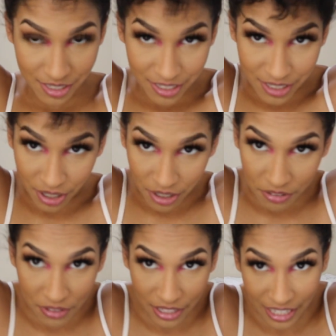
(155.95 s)
Sorry
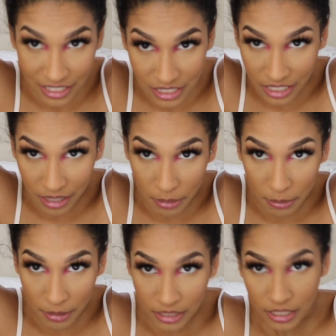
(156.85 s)
if you can't see, let
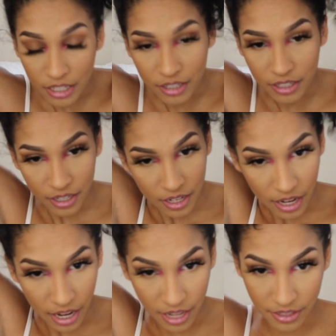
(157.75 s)
me bend down.
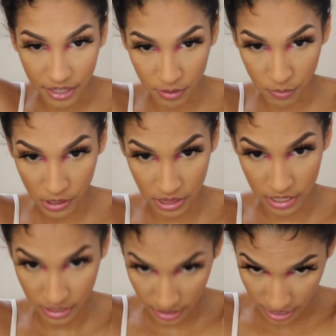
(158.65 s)
And then with
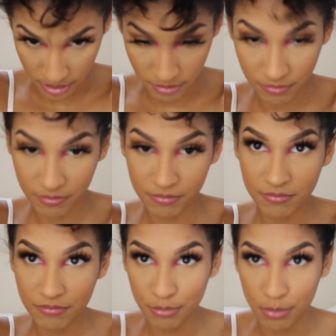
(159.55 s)
this like
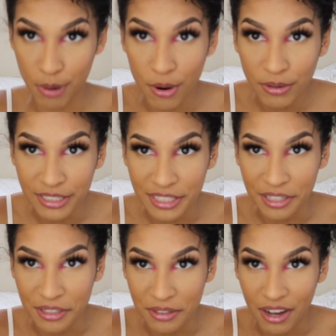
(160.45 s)

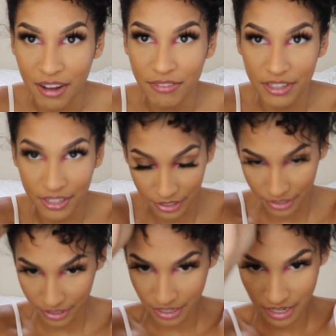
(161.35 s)
ponytail you have
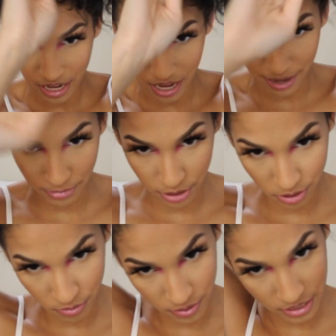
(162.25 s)
here, I'm
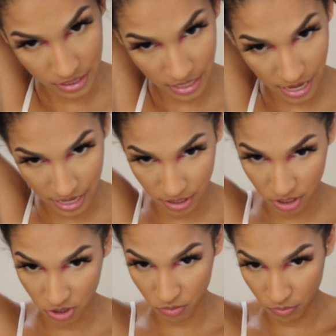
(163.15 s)
just going to kind of
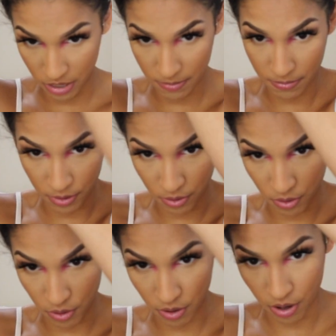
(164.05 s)
sweep
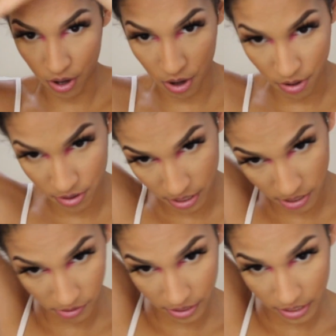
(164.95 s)
all the
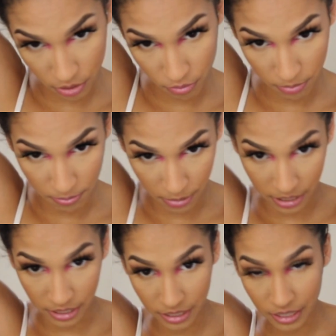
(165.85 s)
hair into a
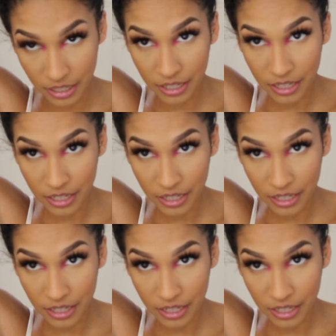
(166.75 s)
bun.